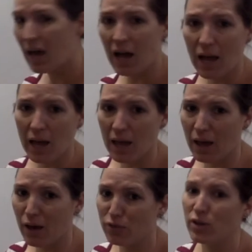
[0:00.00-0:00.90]
I
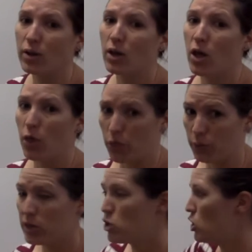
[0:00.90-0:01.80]
have
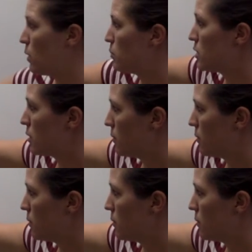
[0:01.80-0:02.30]
3 chips.